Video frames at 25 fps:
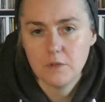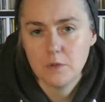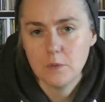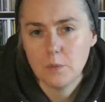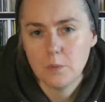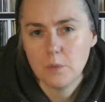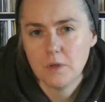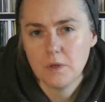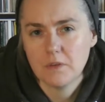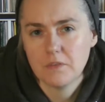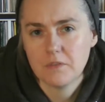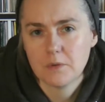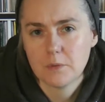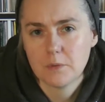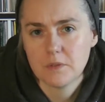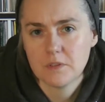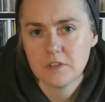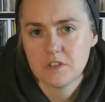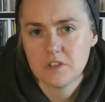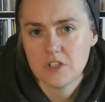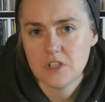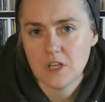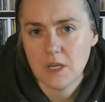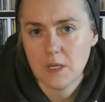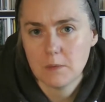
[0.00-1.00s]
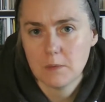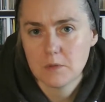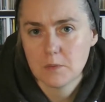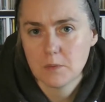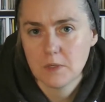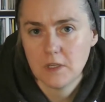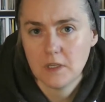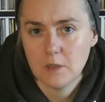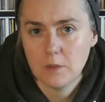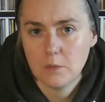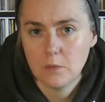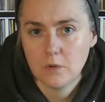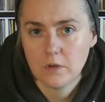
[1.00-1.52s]
with Chris James
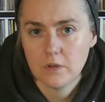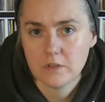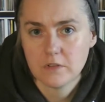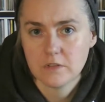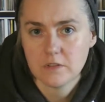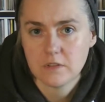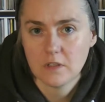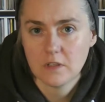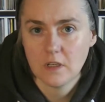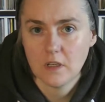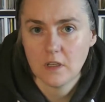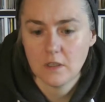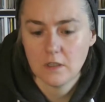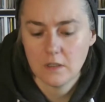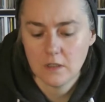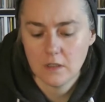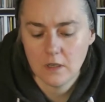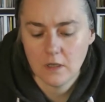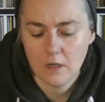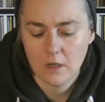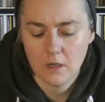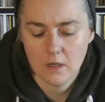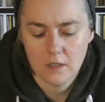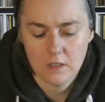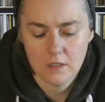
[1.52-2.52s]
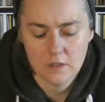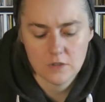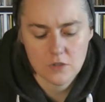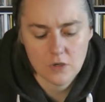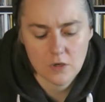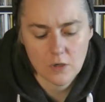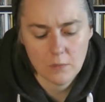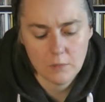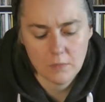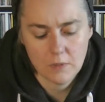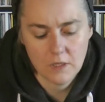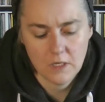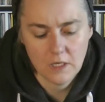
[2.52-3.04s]
when he was in
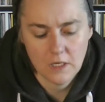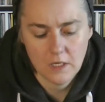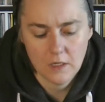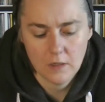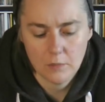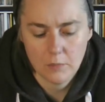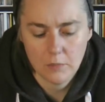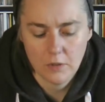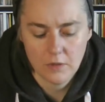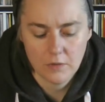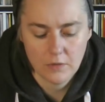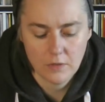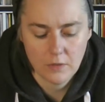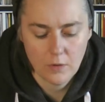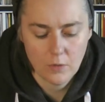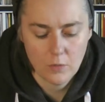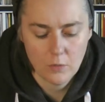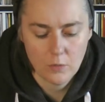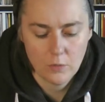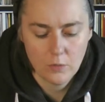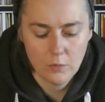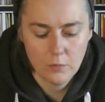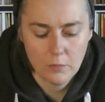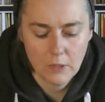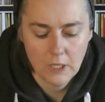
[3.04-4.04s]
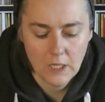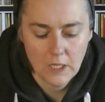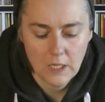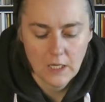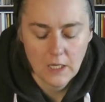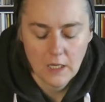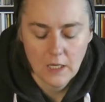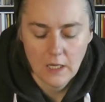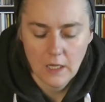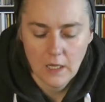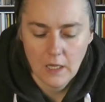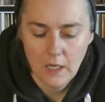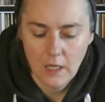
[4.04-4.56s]
Germany about the group,
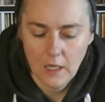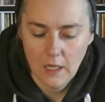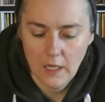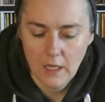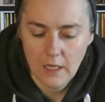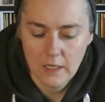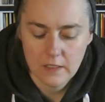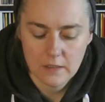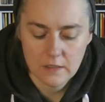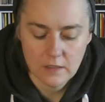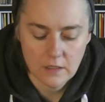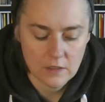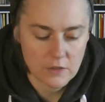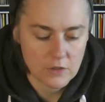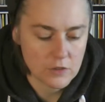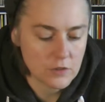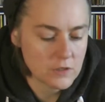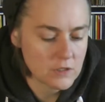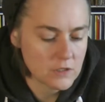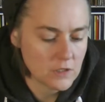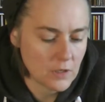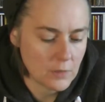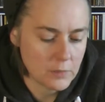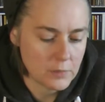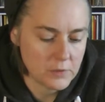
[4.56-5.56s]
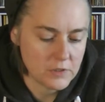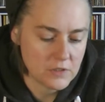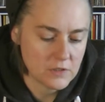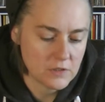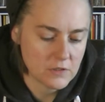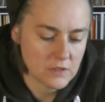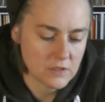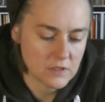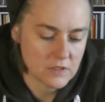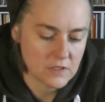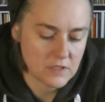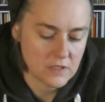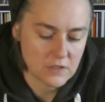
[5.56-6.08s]
and I took the
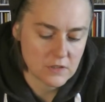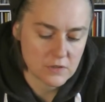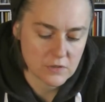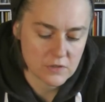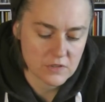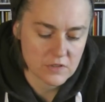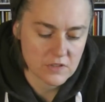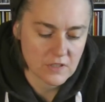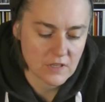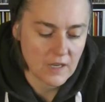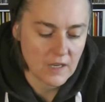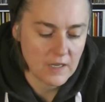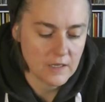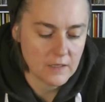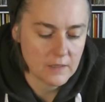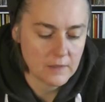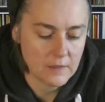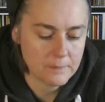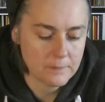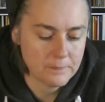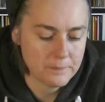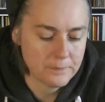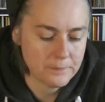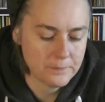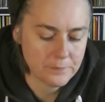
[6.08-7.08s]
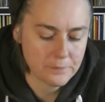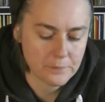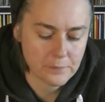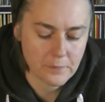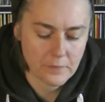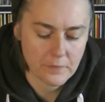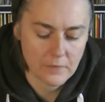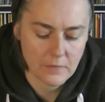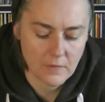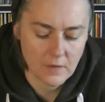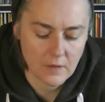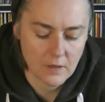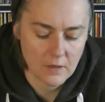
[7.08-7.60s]
opportunity to
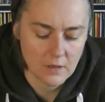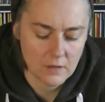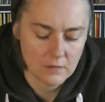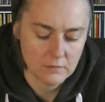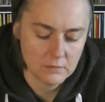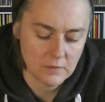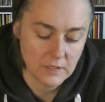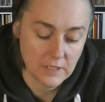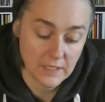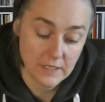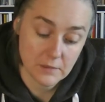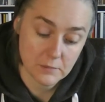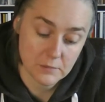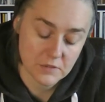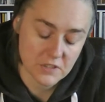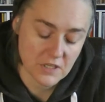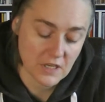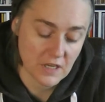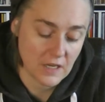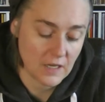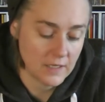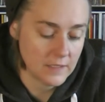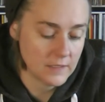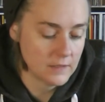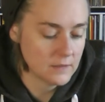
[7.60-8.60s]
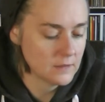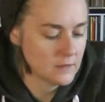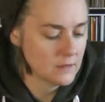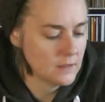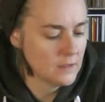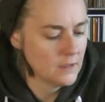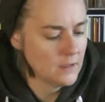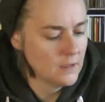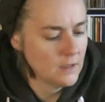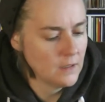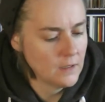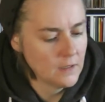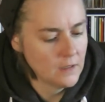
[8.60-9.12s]
let him sign
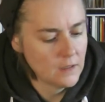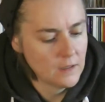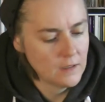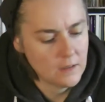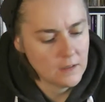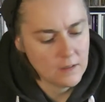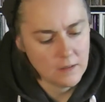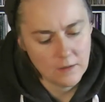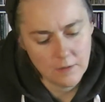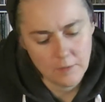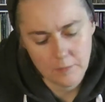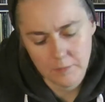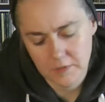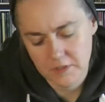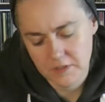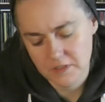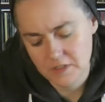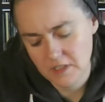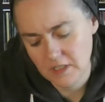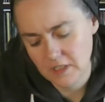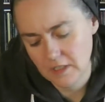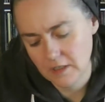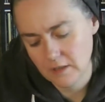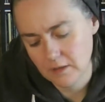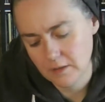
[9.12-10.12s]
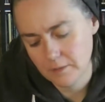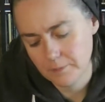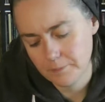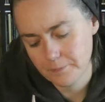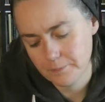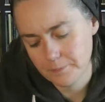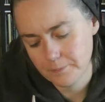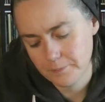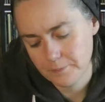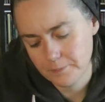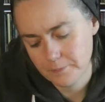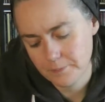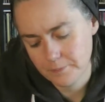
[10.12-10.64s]
a single
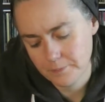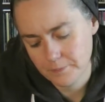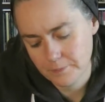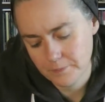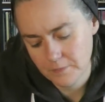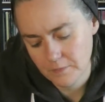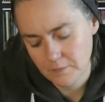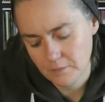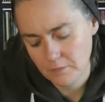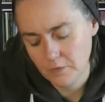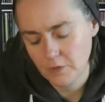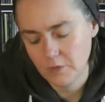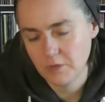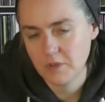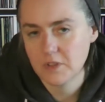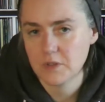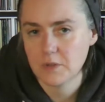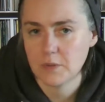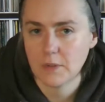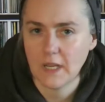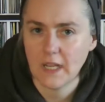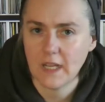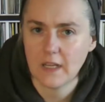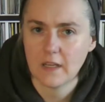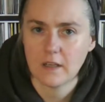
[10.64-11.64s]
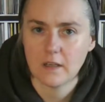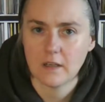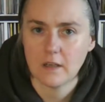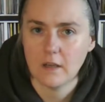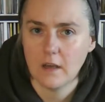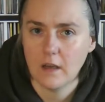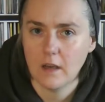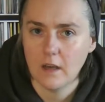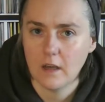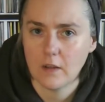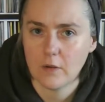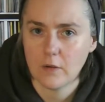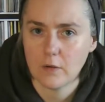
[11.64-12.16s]
with a track
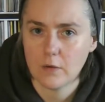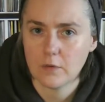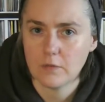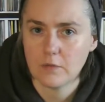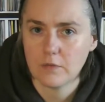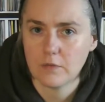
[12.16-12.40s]
I heard